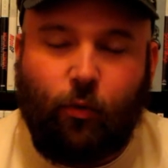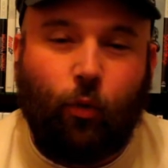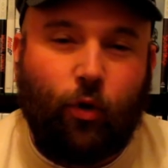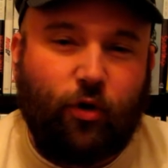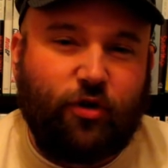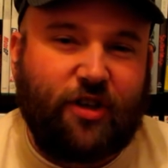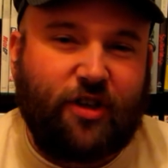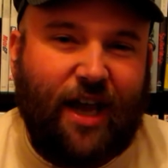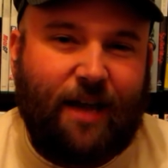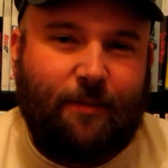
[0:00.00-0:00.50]

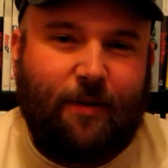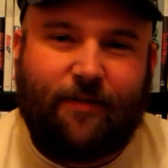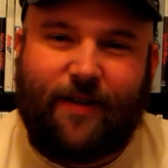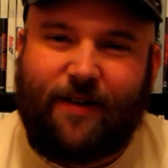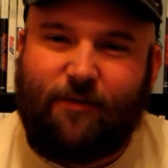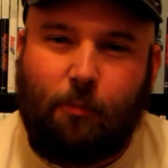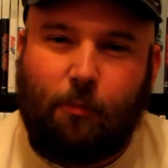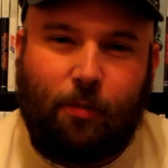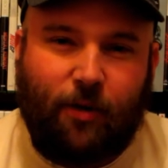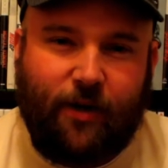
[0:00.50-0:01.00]
worst game I've
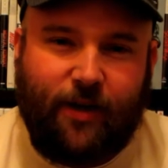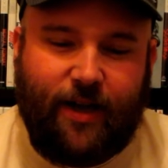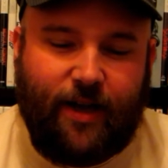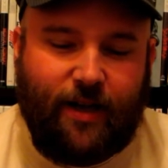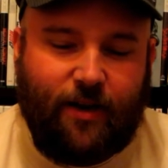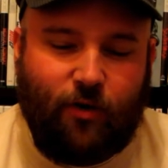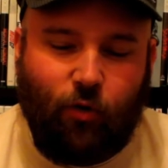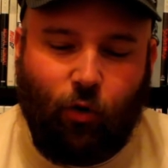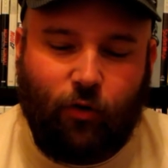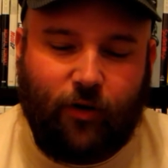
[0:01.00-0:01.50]
ever
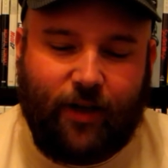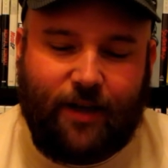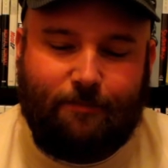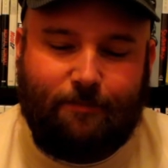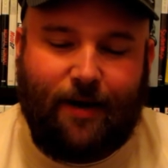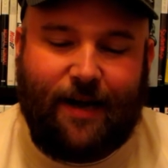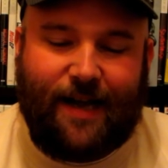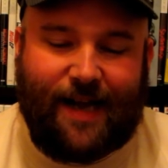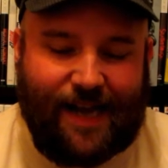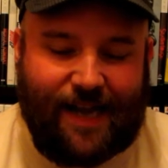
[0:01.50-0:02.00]
played or laid
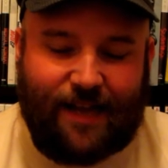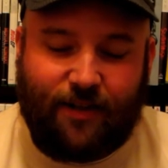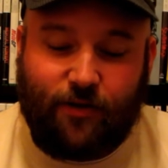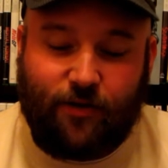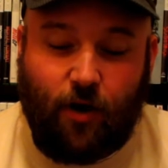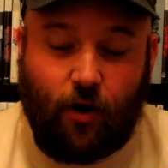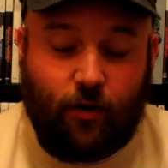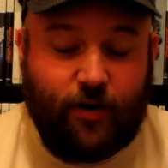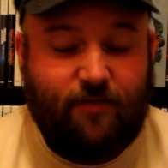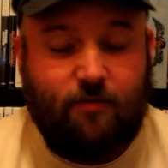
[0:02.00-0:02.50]
my hands on,